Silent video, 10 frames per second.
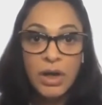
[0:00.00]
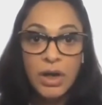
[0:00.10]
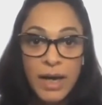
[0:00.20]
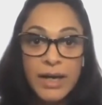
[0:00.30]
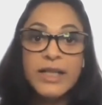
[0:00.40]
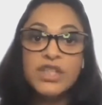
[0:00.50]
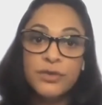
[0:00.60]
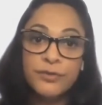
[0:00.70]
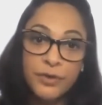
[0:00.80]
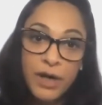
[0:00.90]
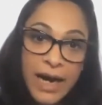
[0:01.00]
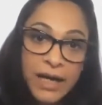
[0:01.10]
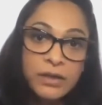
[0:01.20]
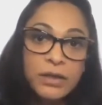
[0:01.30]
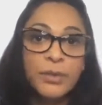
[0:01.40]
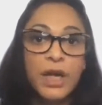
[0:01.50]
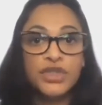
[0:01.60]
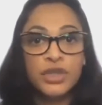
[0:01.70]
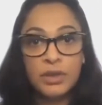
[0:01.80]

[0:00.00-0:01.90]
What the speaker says: Unless you've had branched-chain